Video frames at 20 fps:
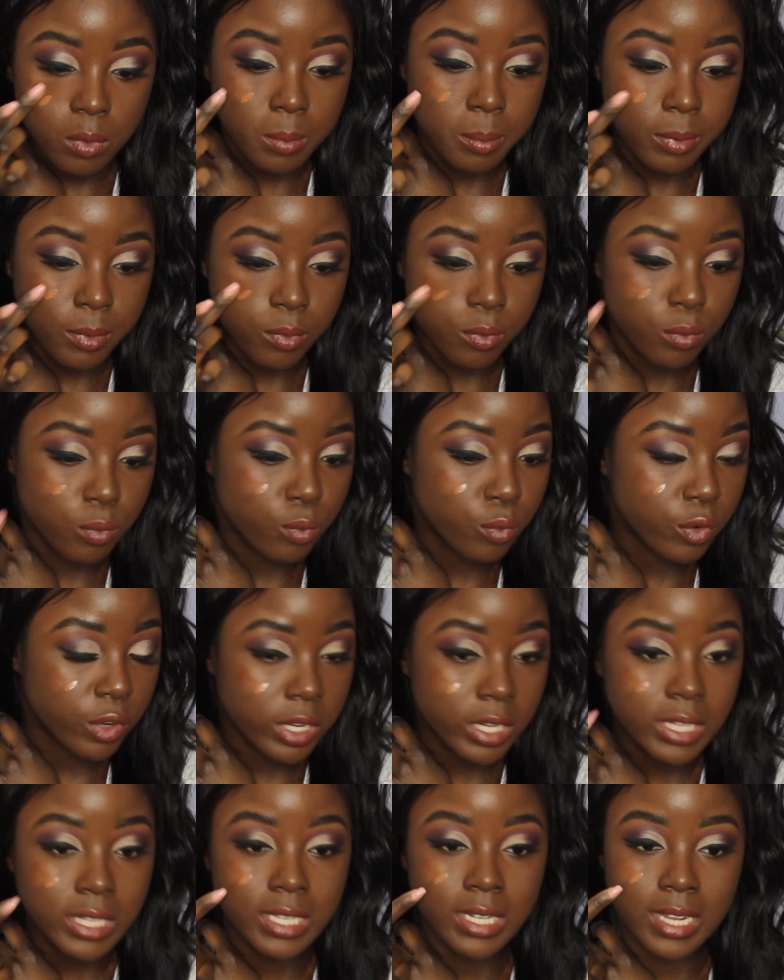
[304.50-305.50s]
would be
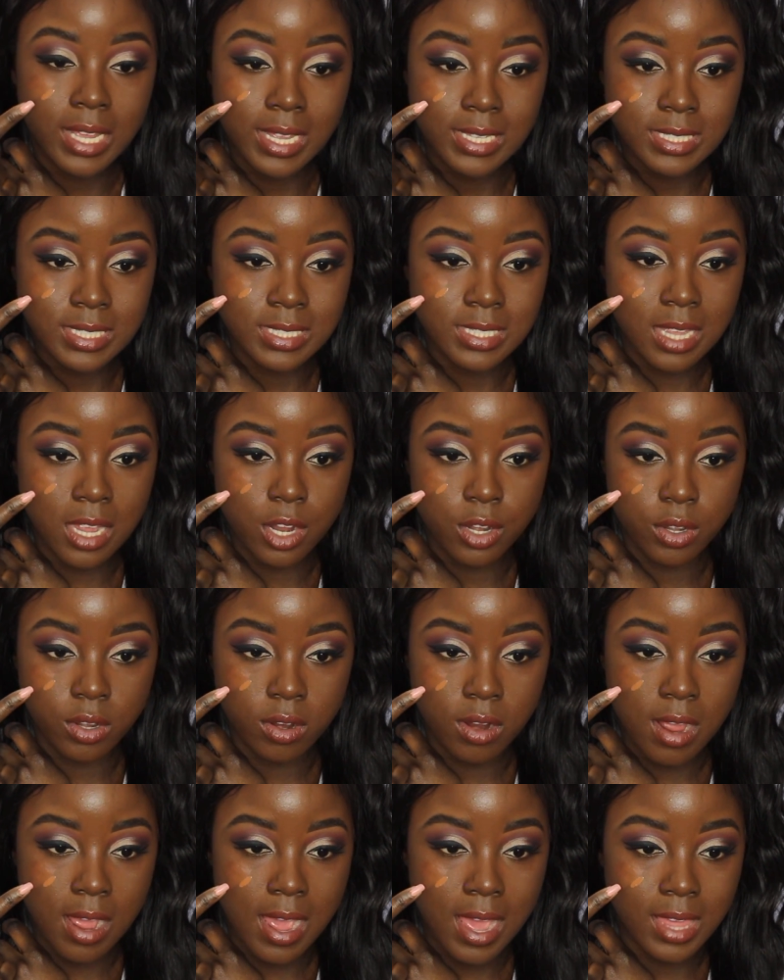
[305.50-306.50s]
really nice as an
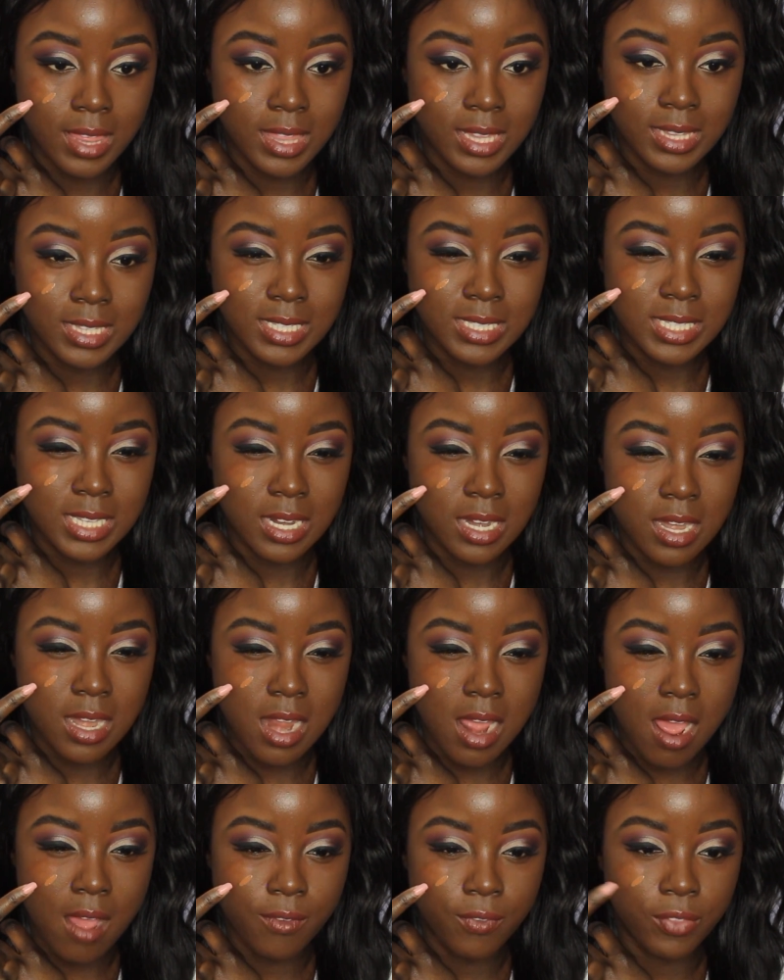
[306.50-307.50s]
under eye. I think that's
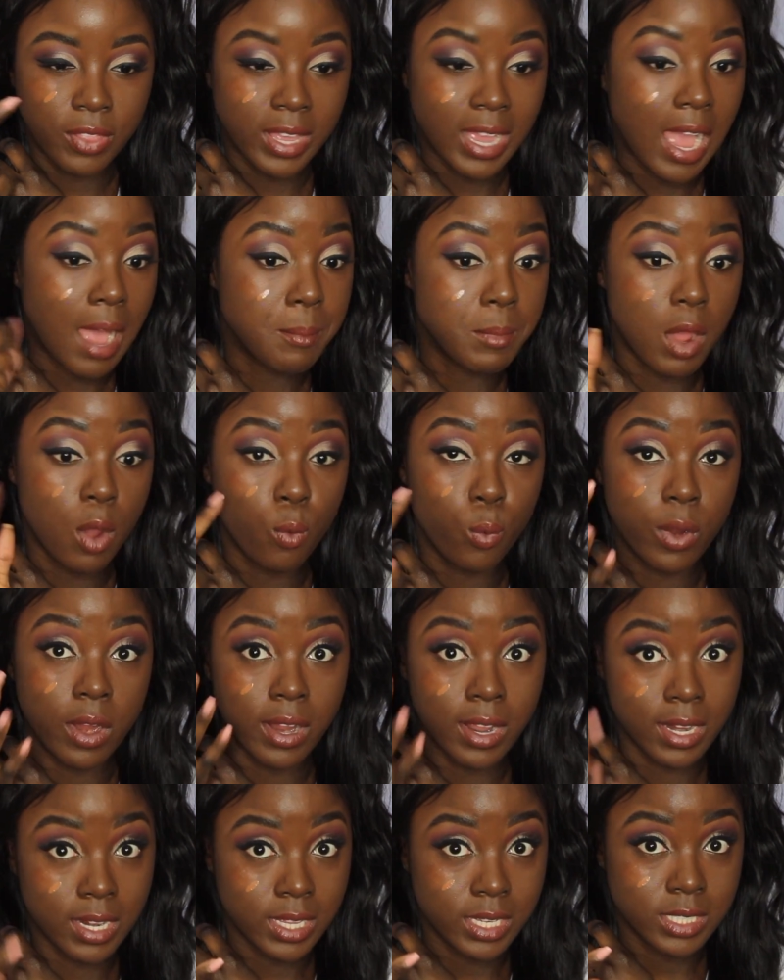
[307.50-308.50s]
enough. Like, I'm not
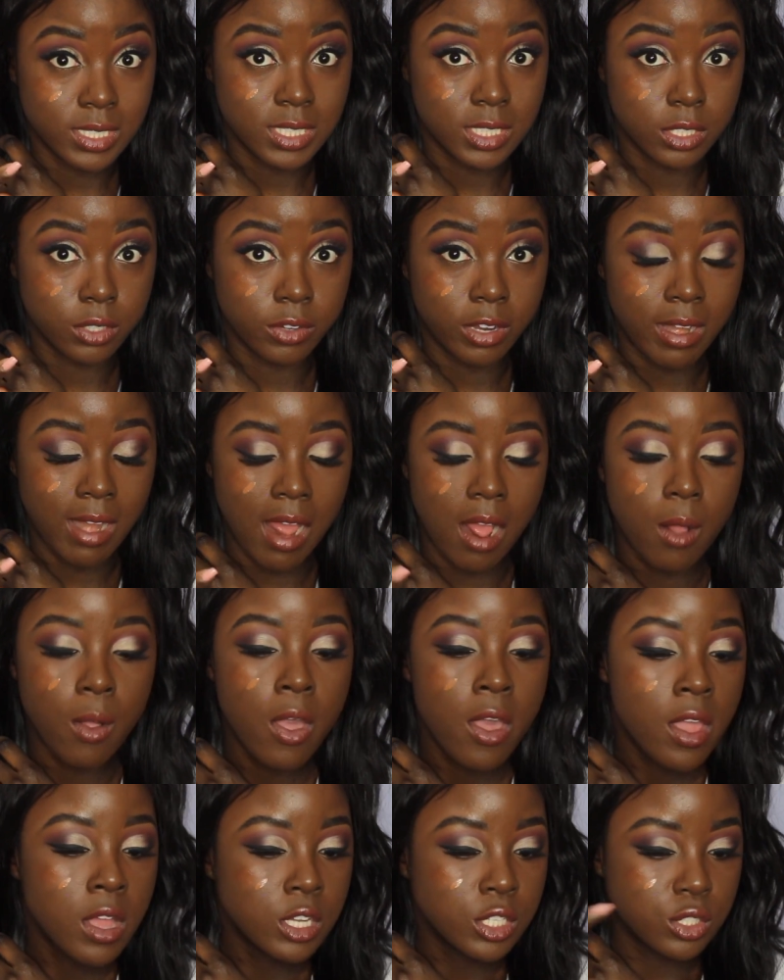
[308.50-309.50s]
wearing any concealer right
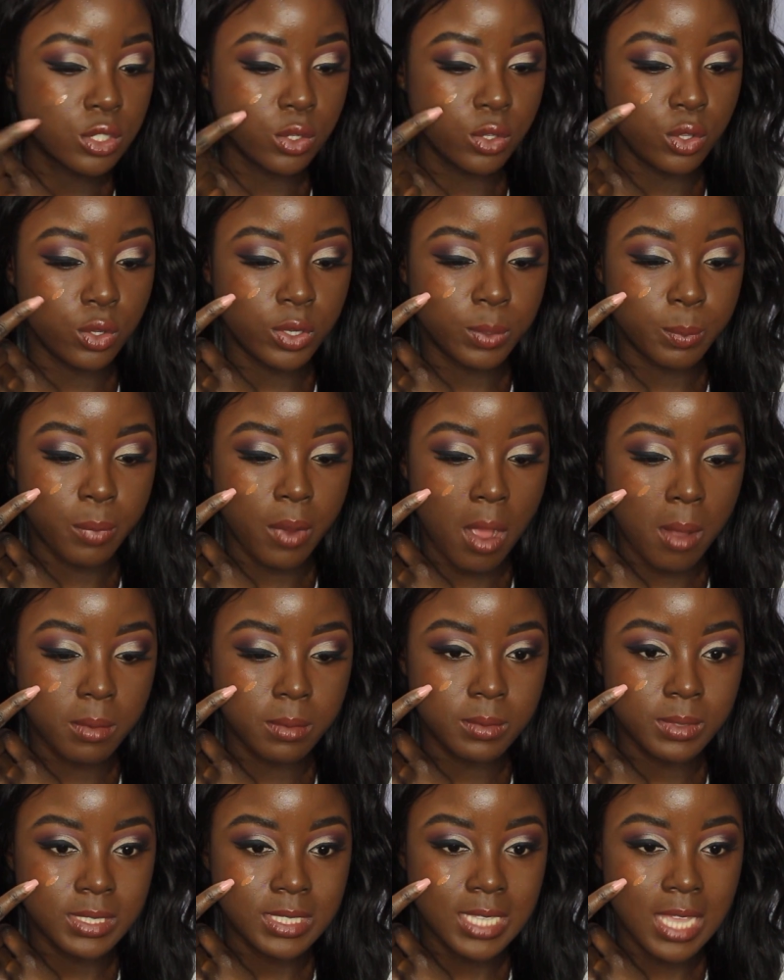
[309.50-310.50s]
now, so you can
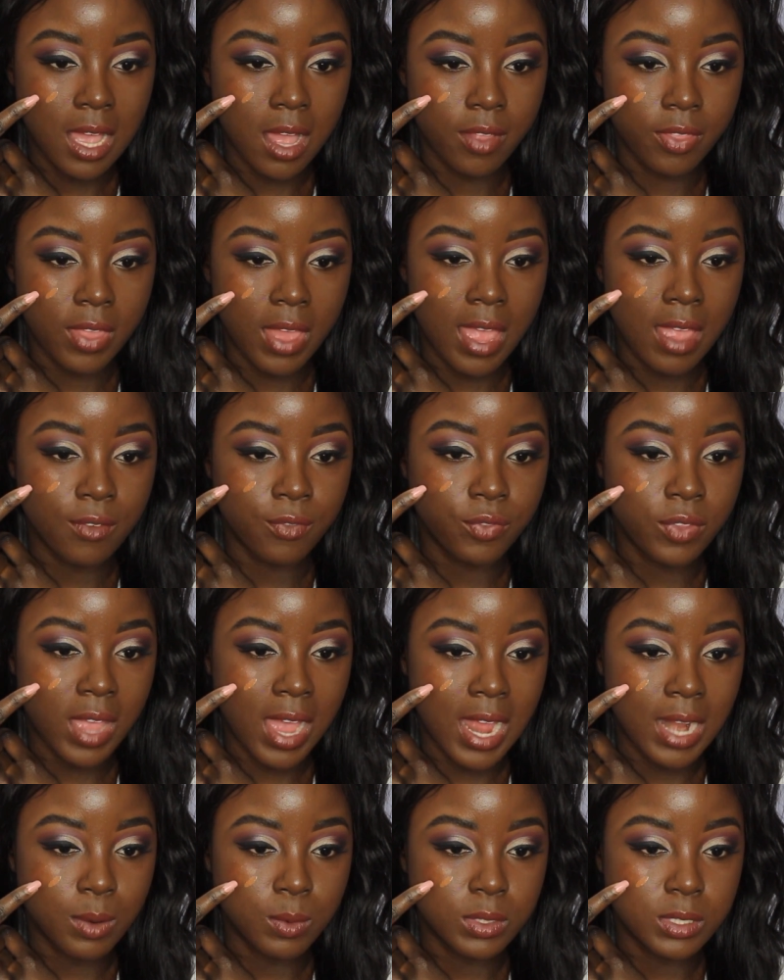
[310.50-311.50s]
probably tell that if
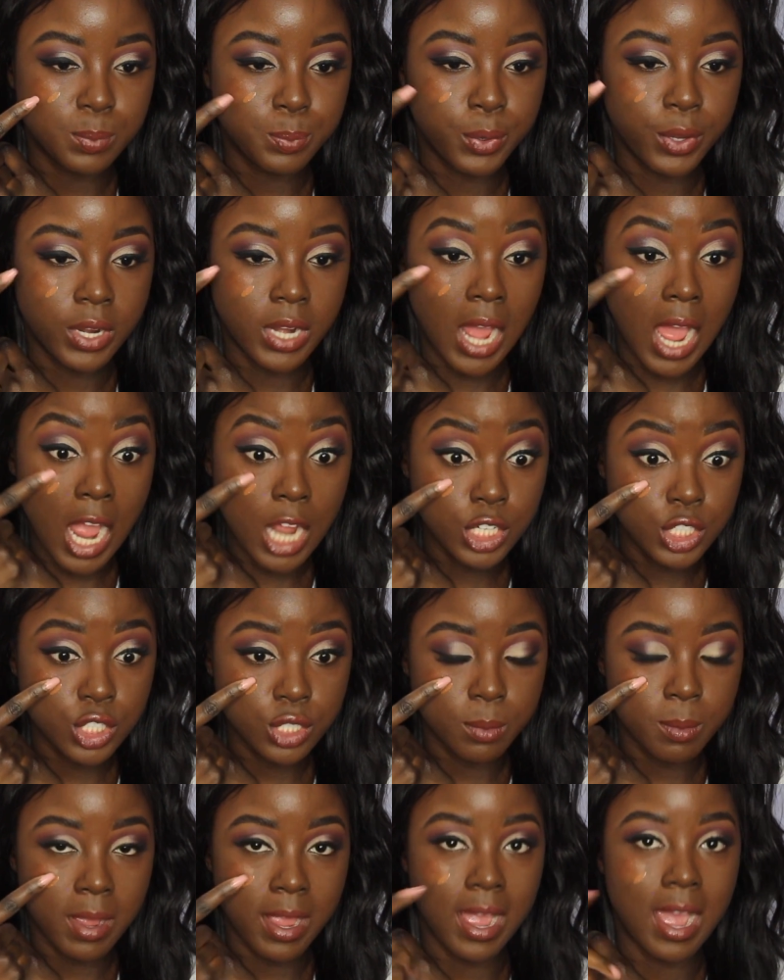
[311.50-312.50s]
that was put
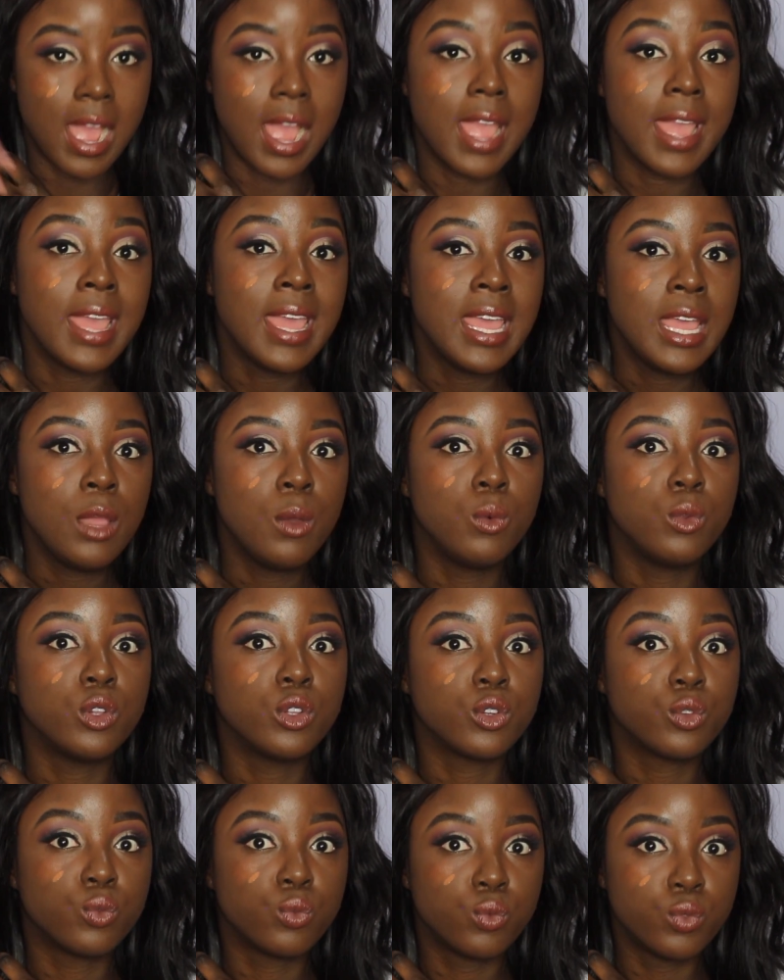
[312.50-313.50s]
under my eye, it would
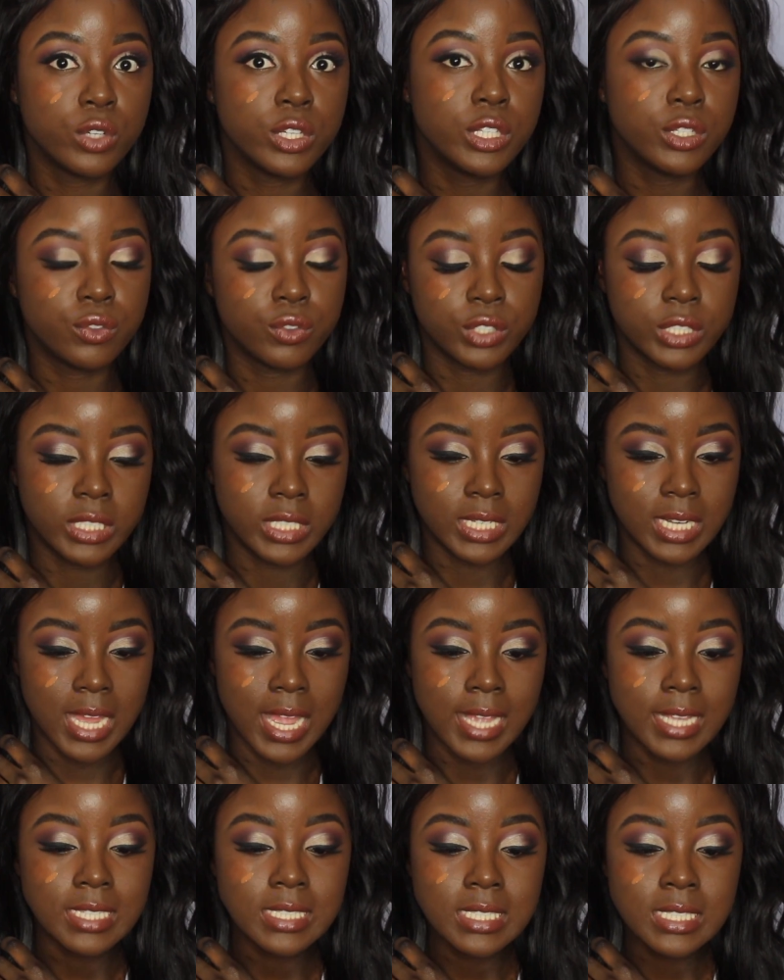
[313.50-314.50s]
look really, really
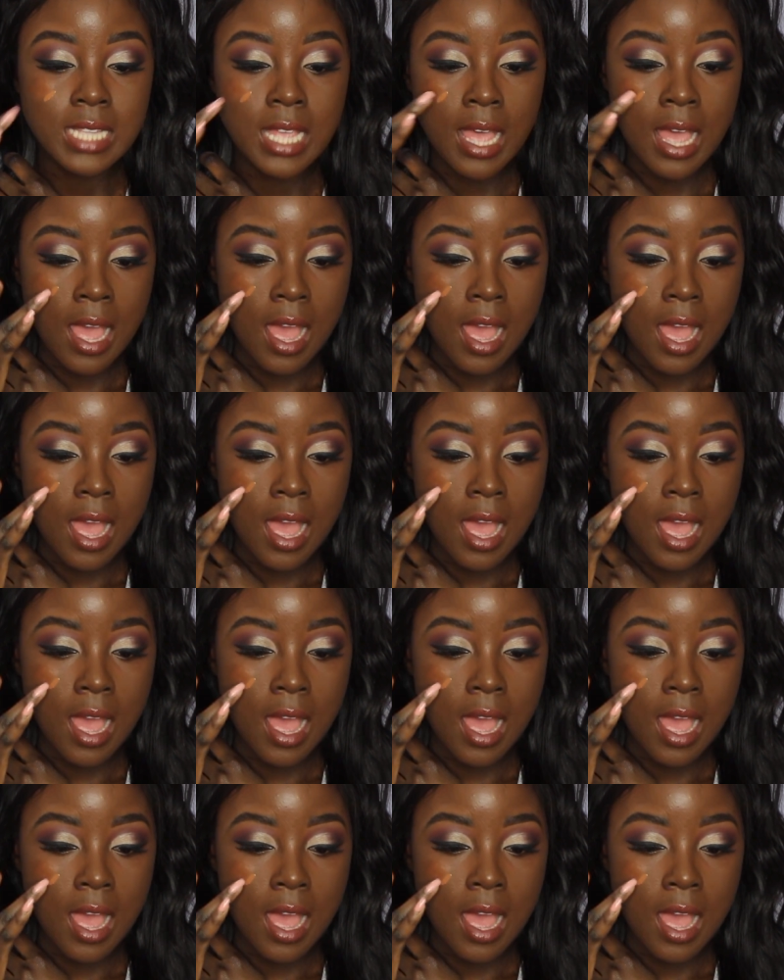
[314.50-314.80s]
nice.